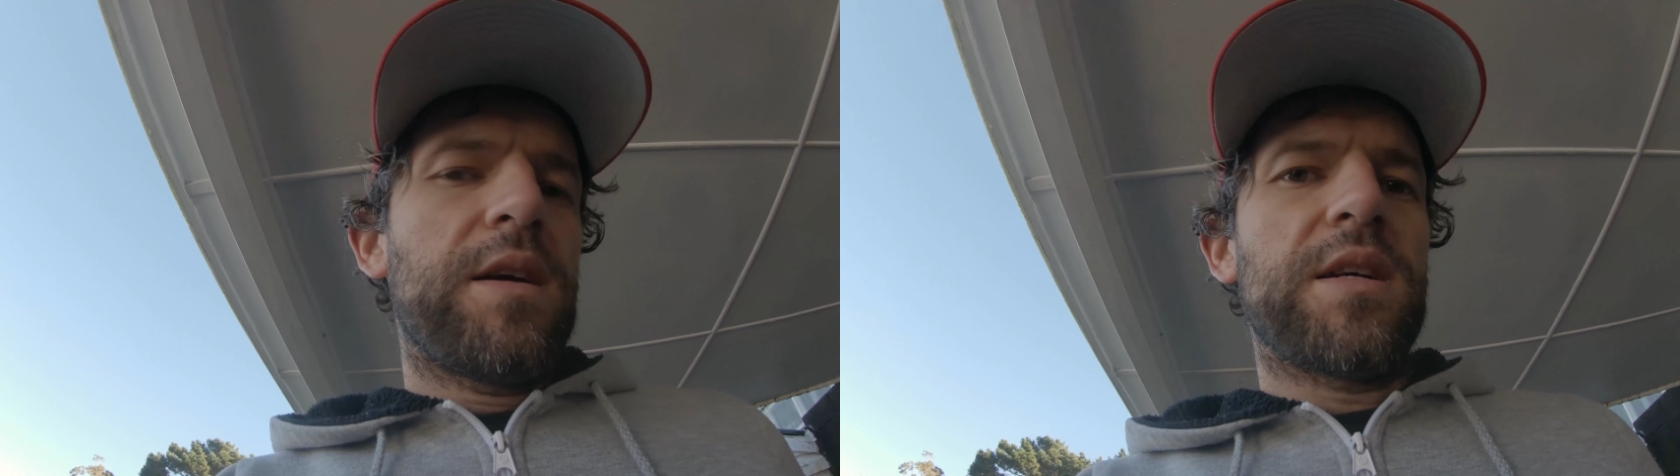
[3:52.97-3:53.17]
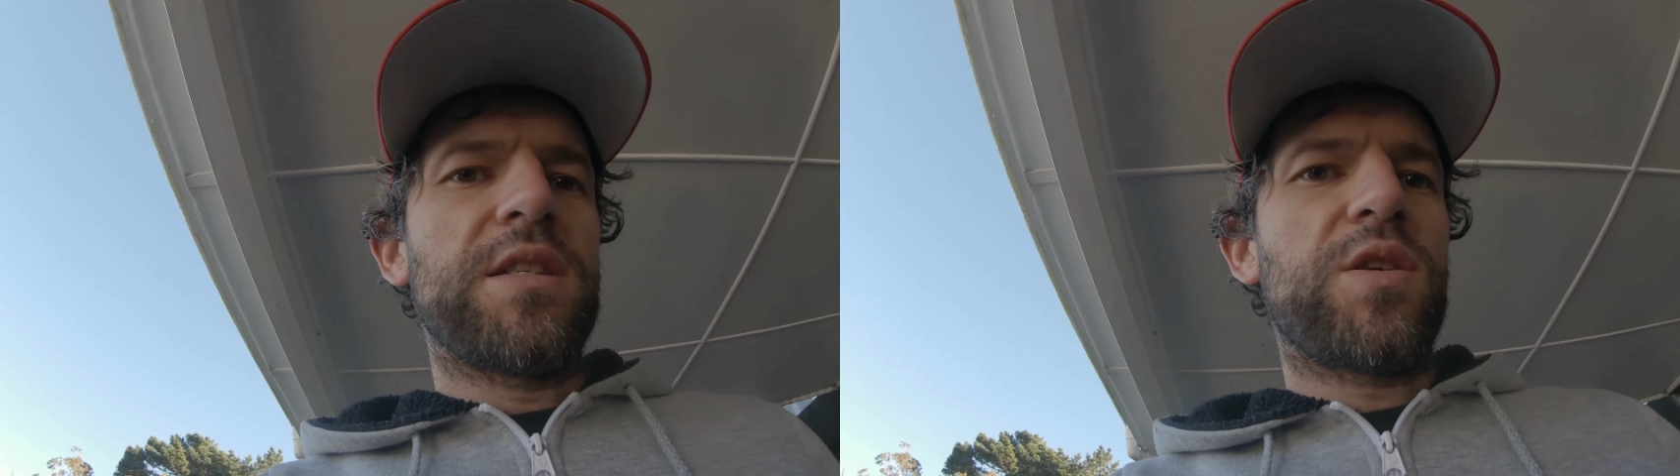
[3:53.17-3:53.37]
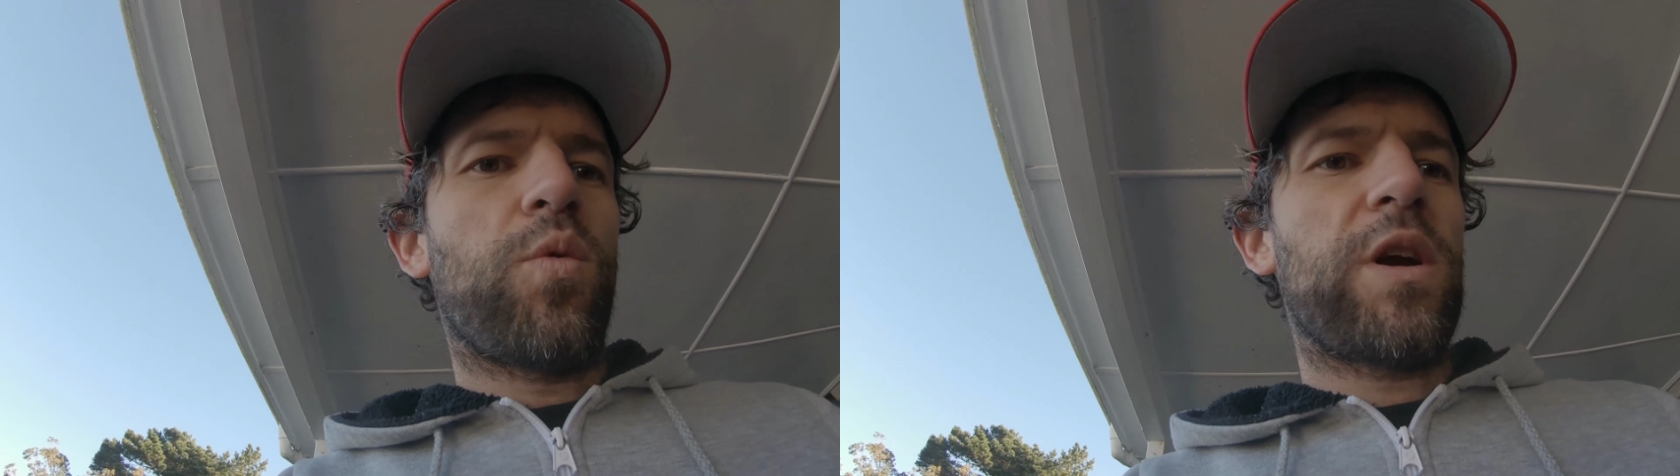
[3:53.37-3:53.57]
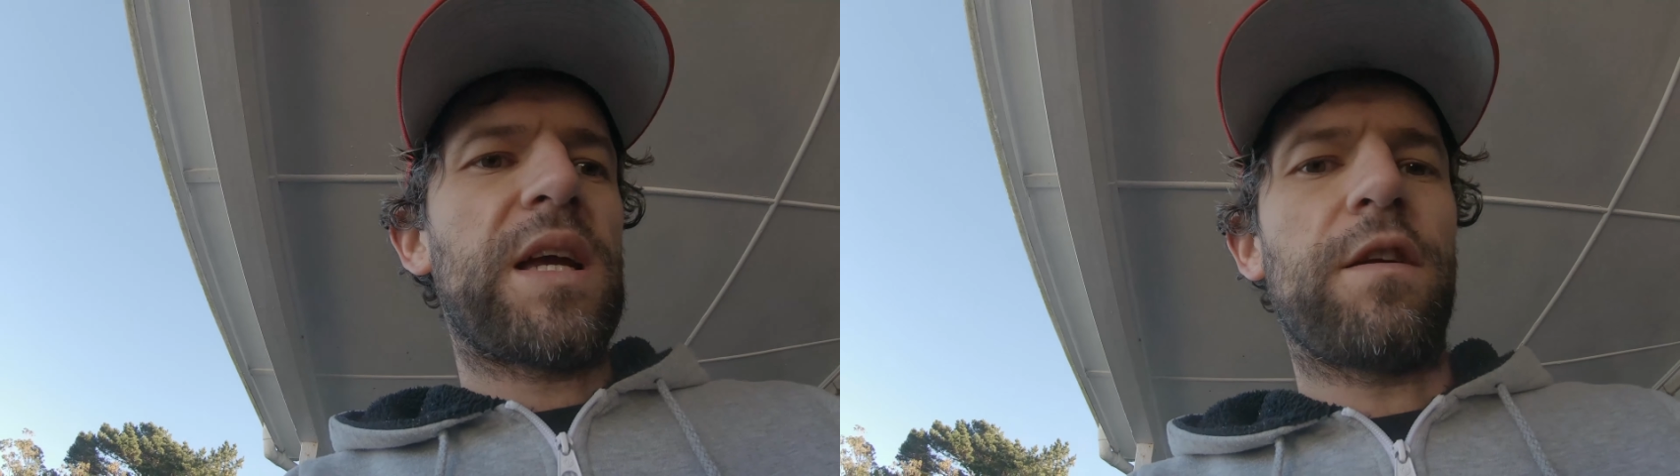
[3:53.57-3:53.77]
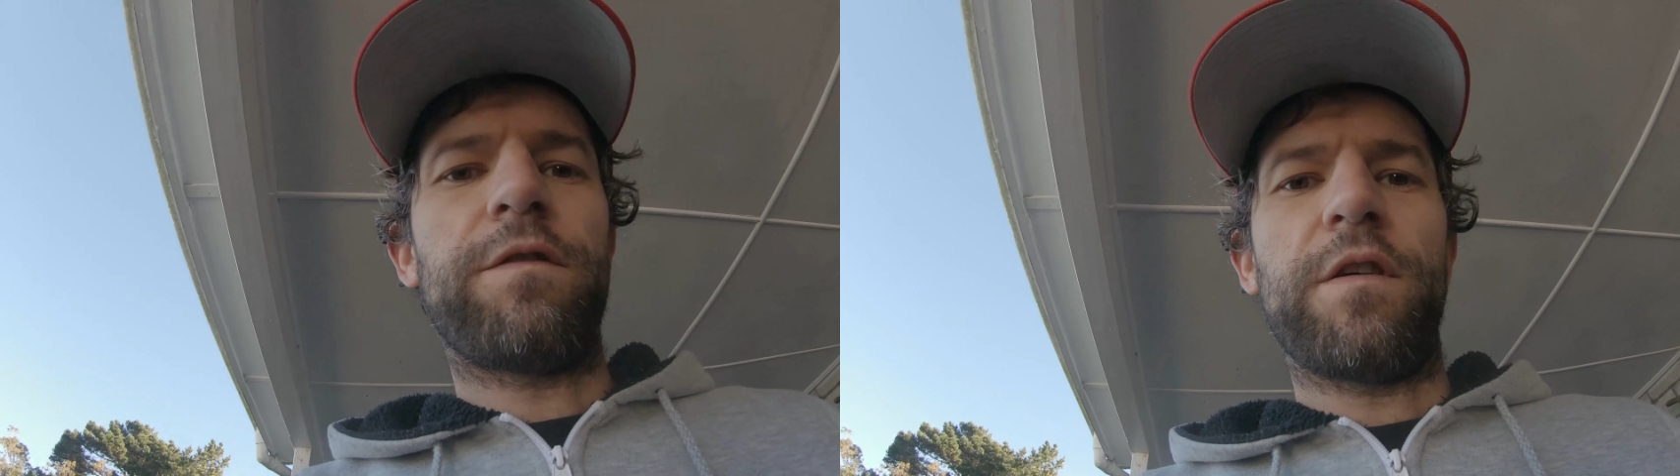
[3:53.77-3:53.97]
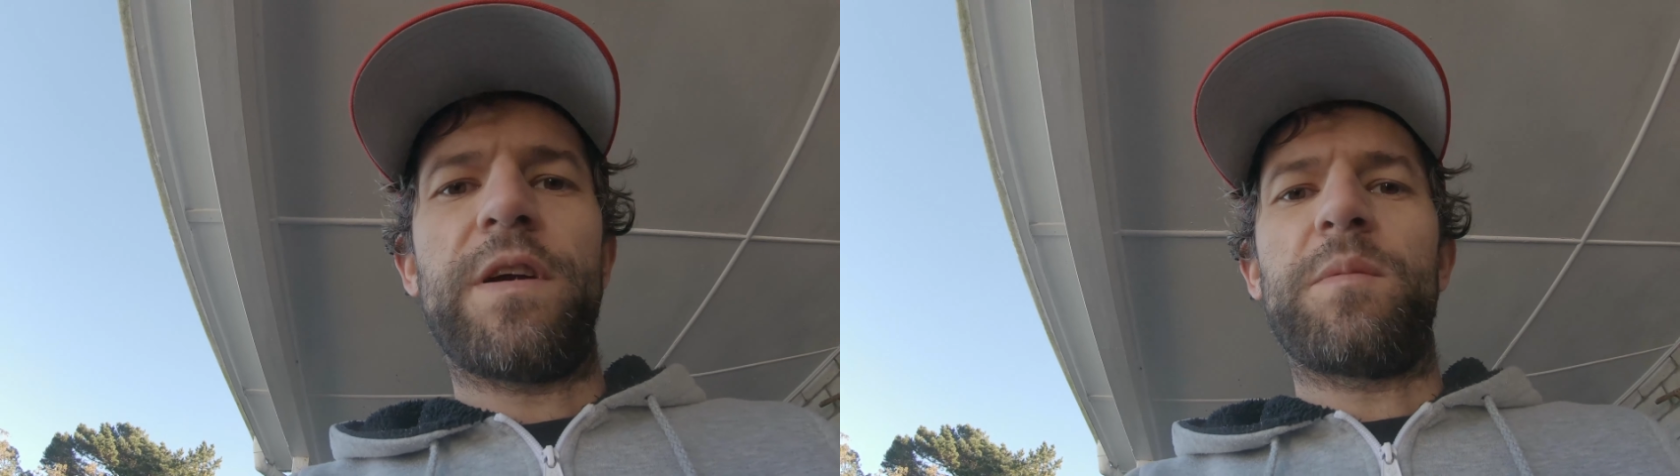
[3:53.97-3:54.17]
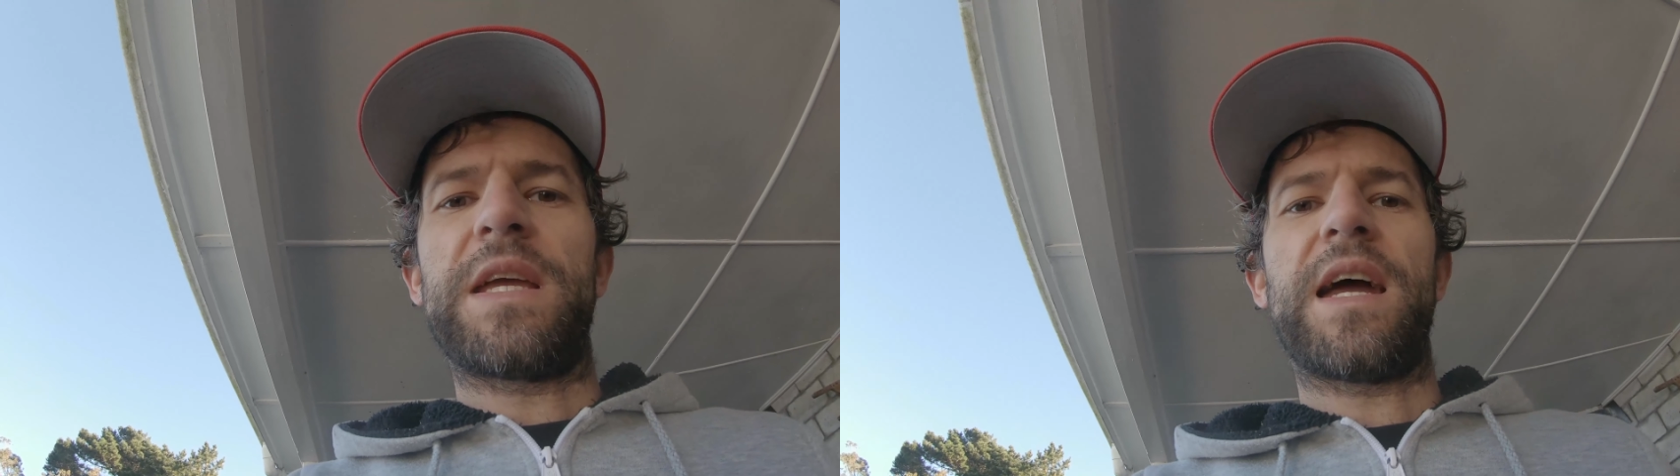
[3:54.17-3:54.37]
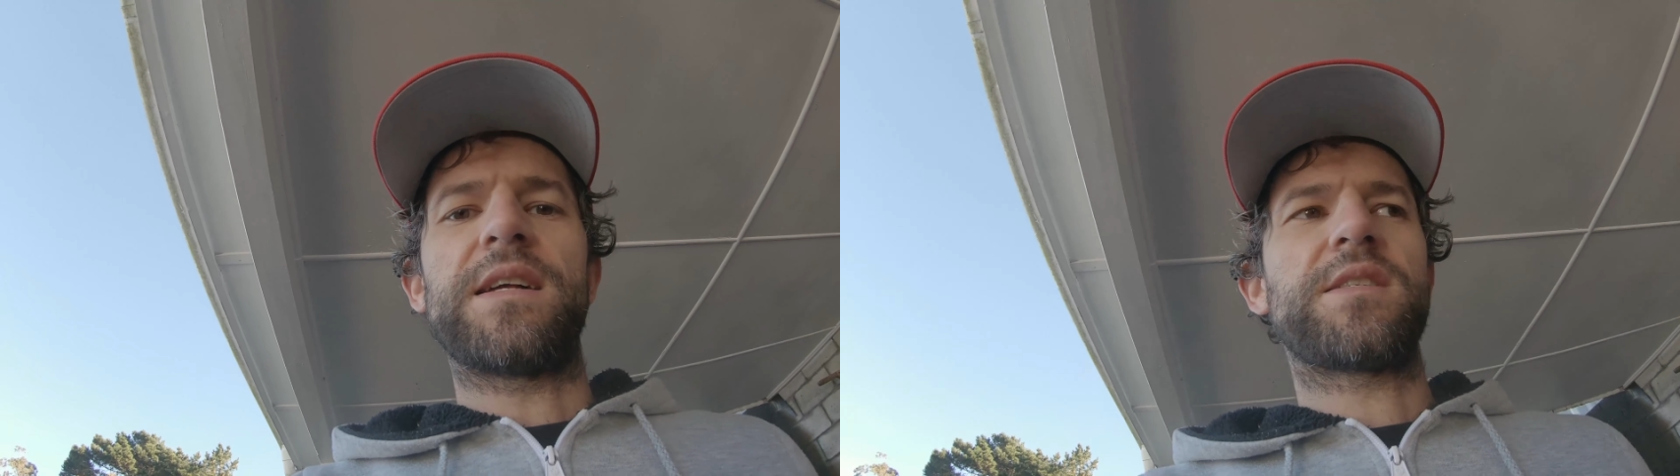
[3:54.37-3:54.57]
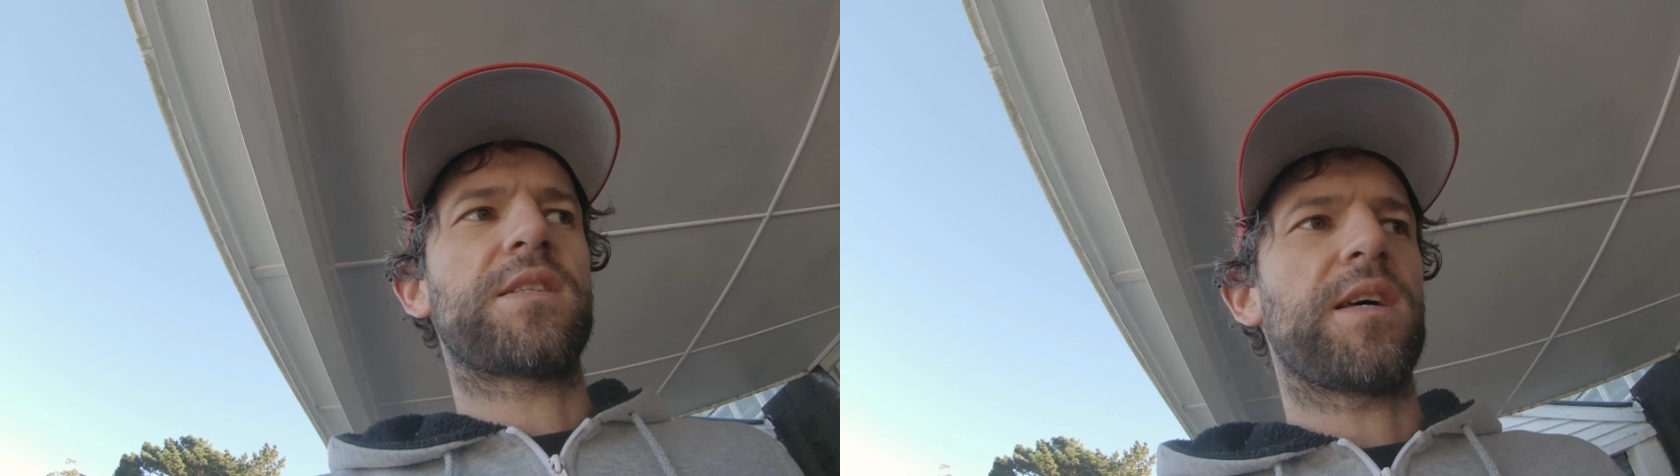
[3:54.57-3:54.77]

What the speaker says: is you want to get a feel for how many Ks it's